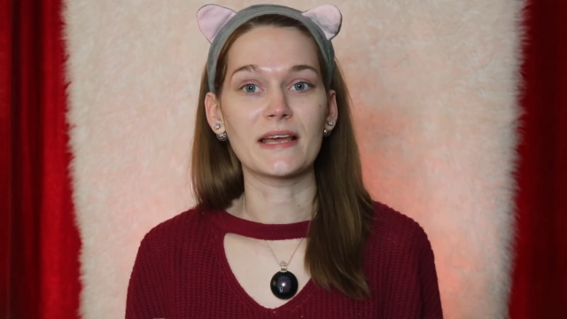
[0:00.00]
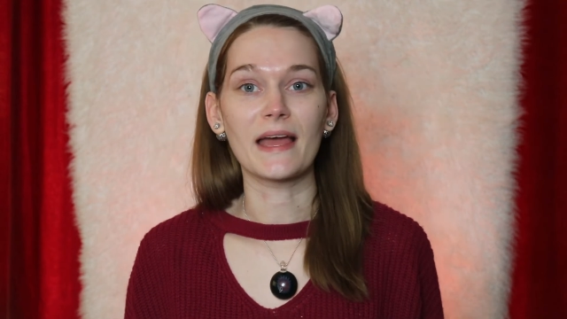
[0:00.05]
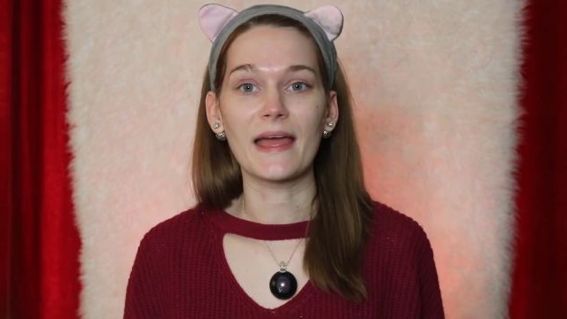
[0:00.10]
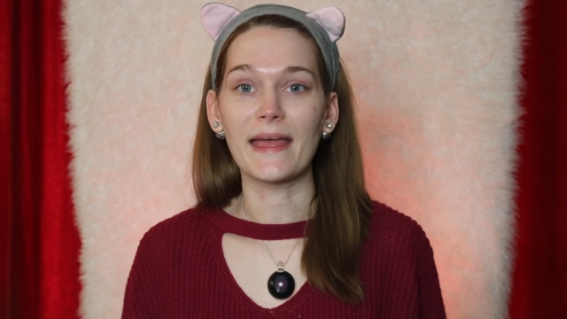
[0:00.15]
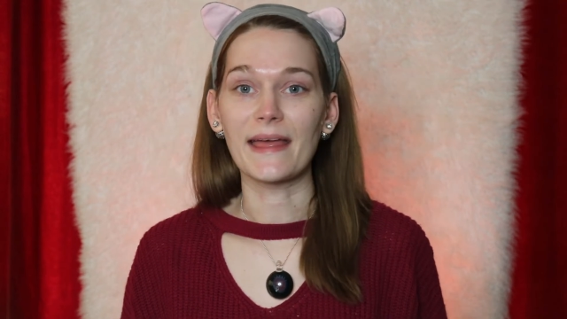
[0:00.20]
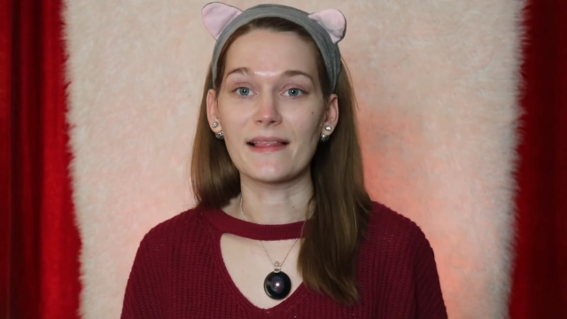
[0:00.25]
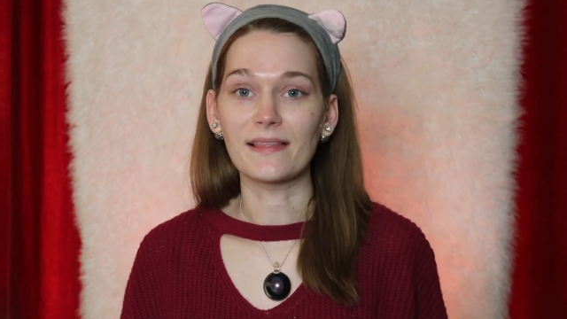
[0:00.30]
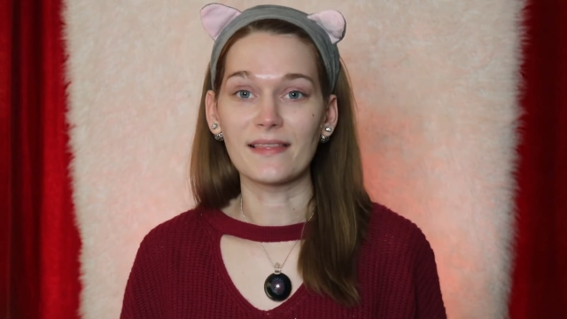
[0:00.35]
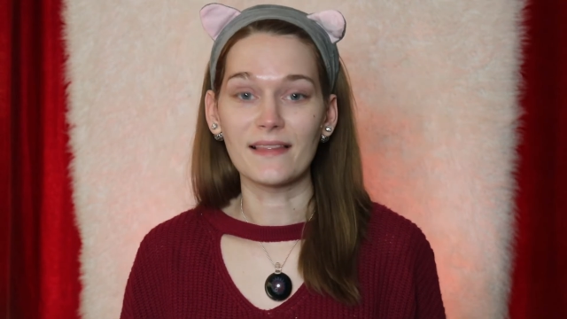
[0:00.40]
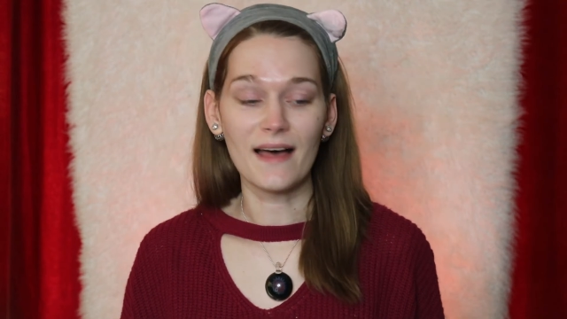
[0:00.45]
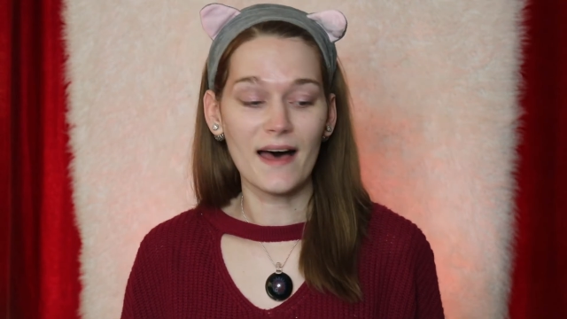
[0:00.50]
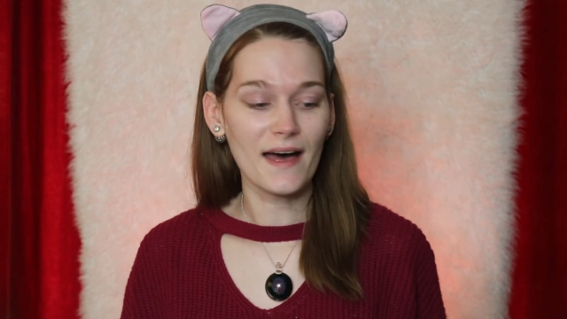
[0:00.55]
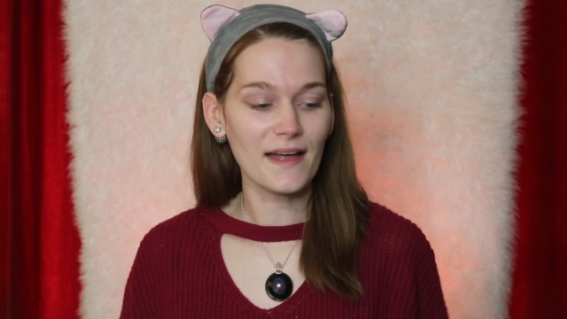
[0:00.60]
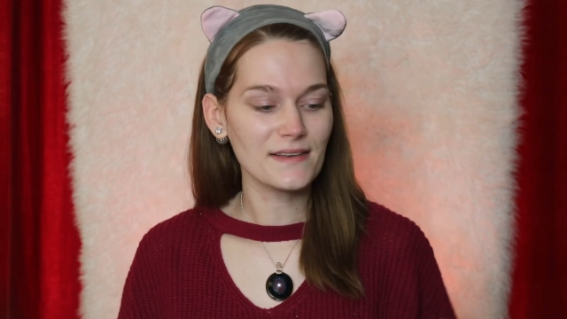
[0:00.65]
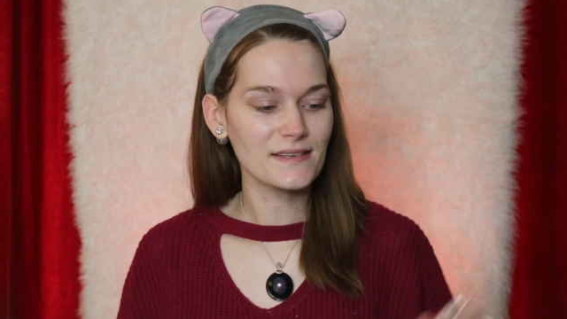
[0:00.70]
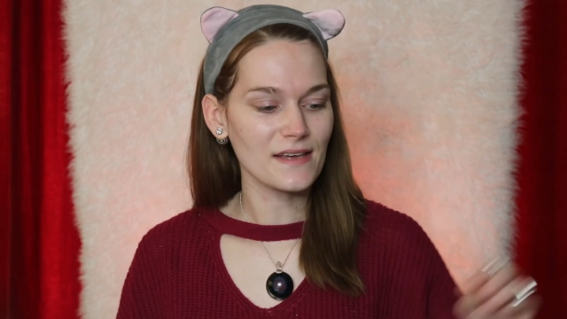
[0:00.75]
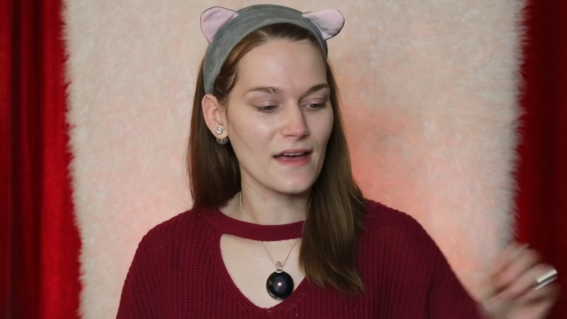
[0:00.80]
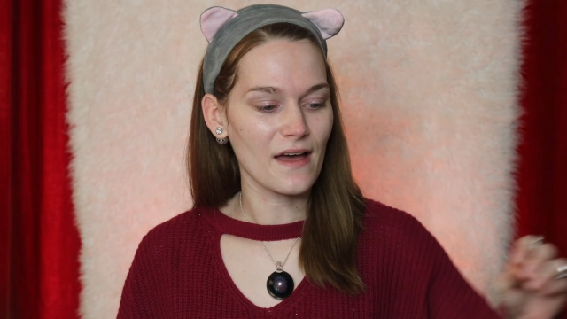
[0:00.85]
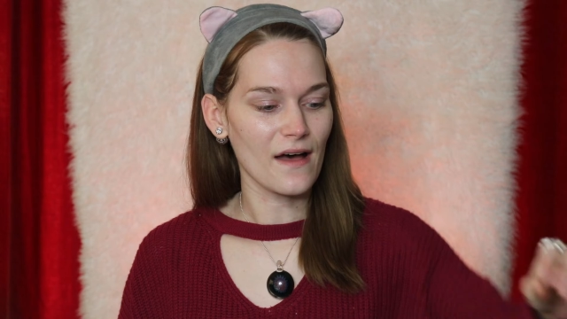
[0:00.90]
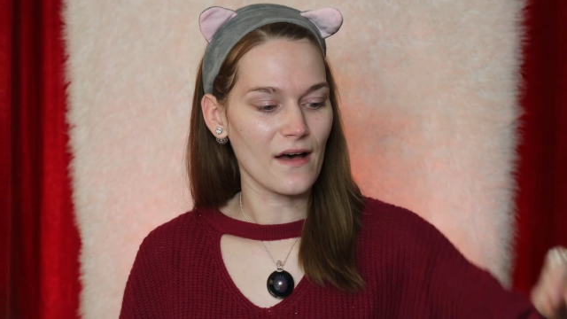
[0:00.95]
a
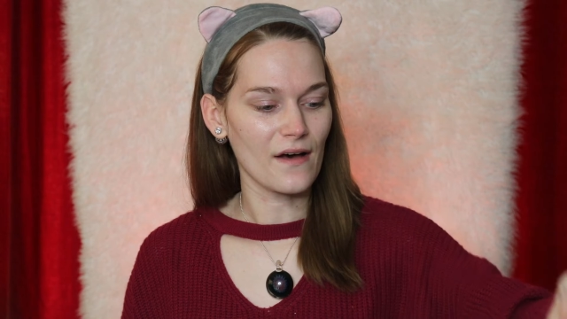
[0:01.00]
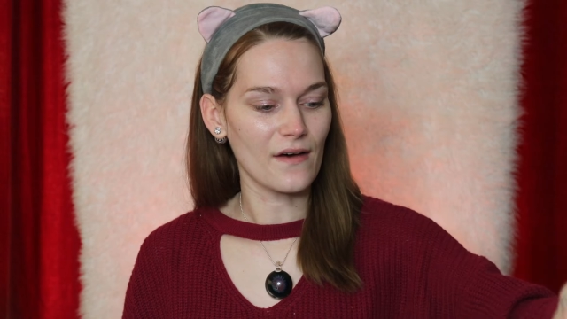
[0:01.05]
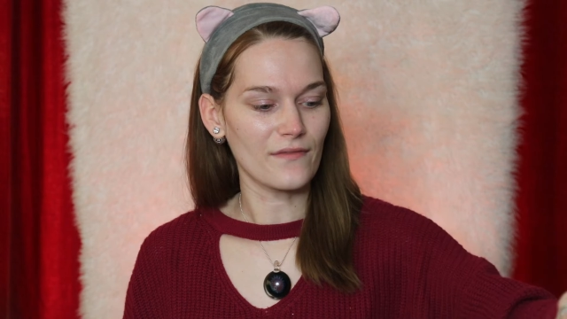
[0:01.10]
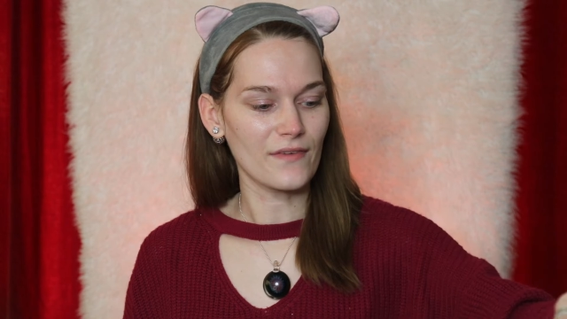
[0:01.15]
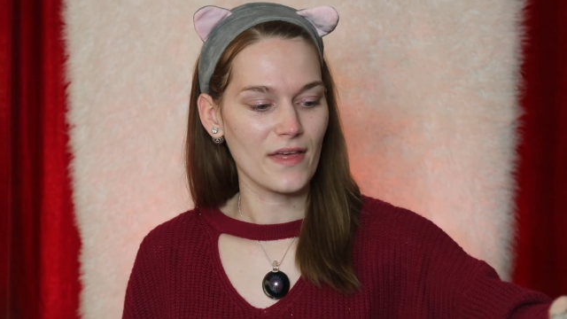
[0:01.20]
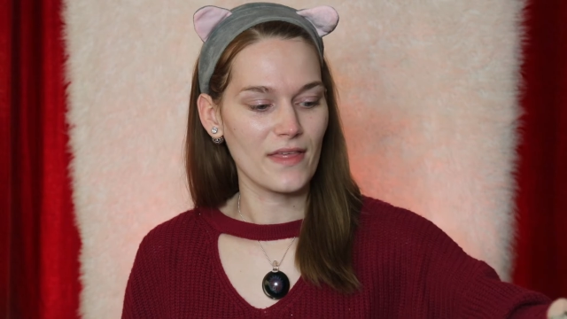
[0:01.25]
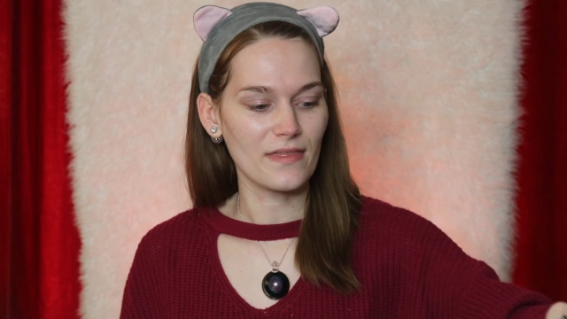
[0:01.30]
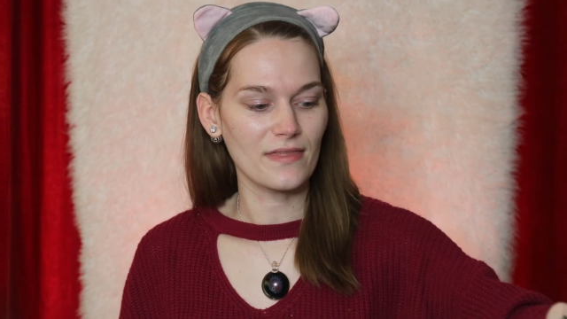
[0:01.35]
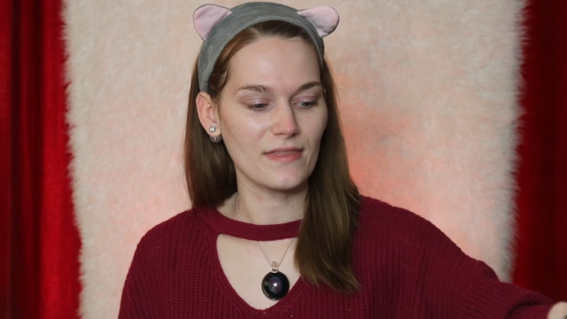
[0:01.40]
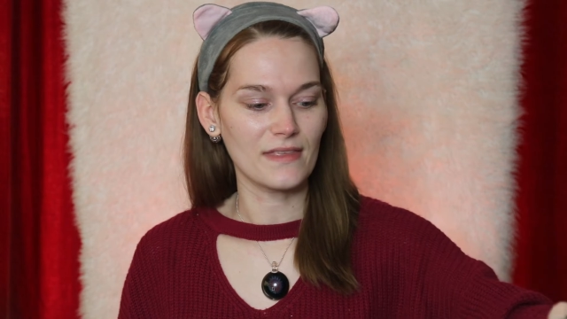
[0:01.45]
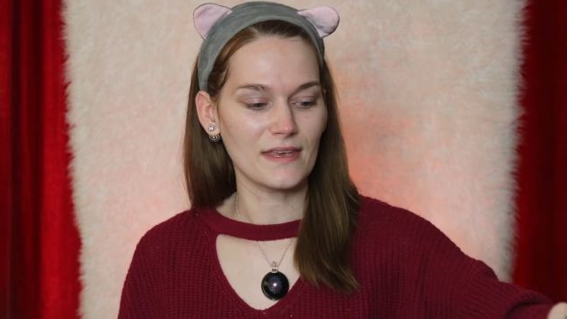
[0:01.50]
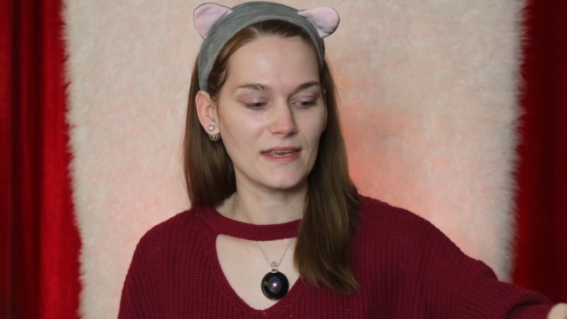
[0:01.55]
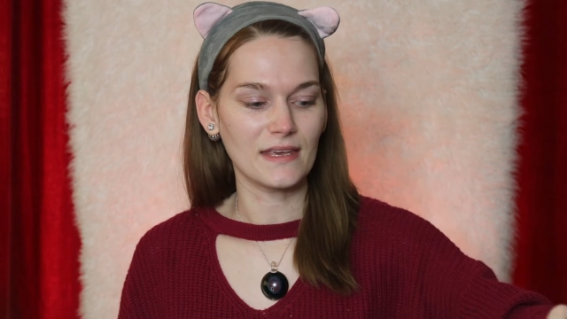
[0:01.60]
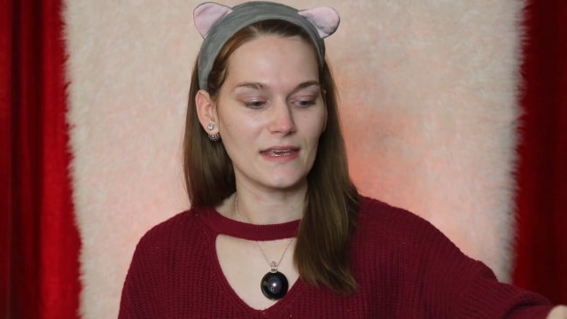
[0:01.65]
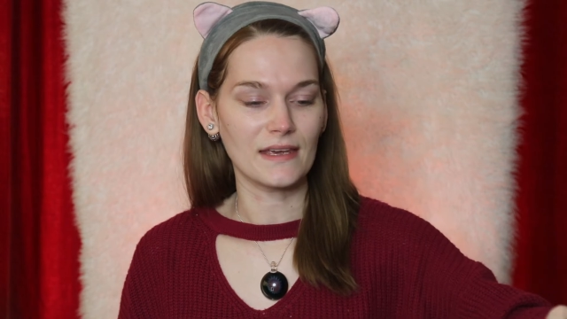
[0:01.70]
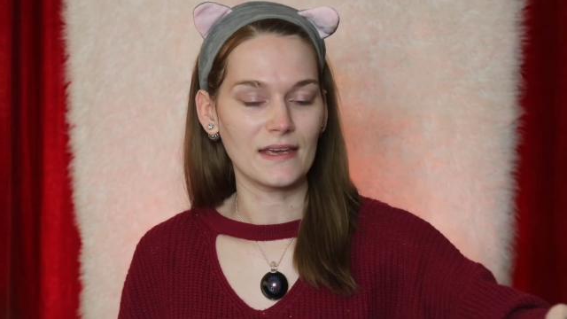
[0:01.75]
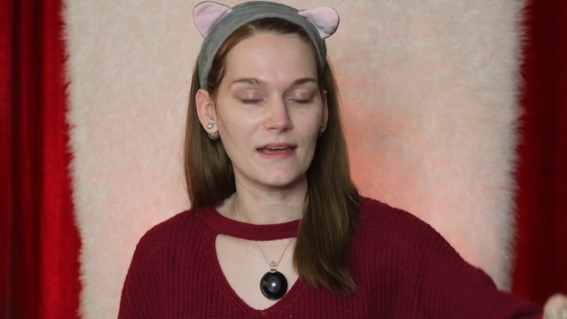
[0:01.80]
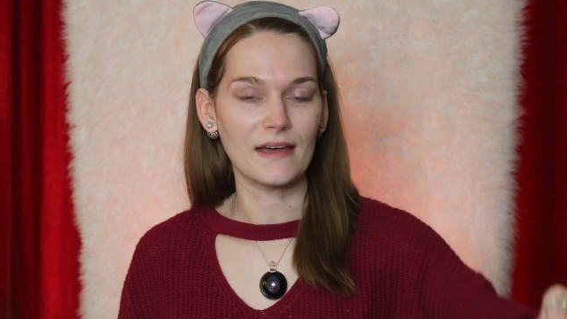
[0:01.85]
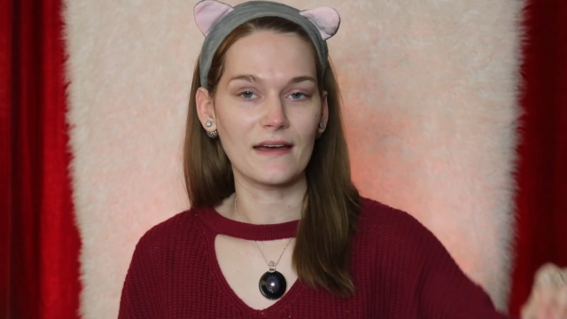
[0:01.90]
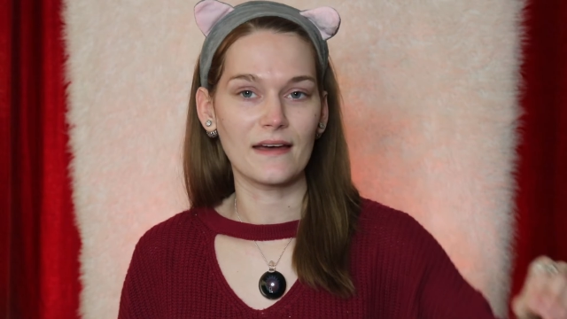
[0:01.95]
lot of
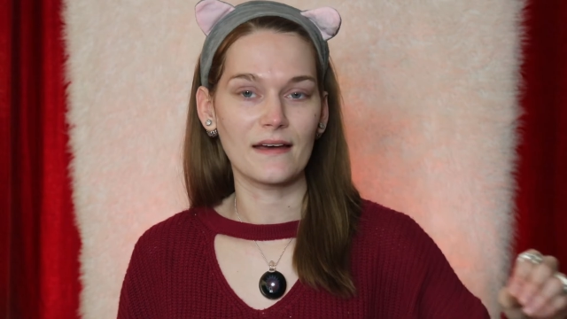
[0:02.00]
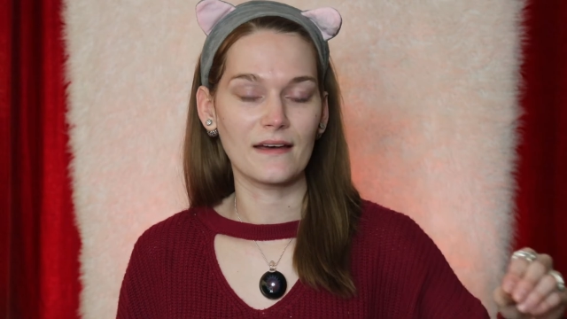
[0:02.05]
the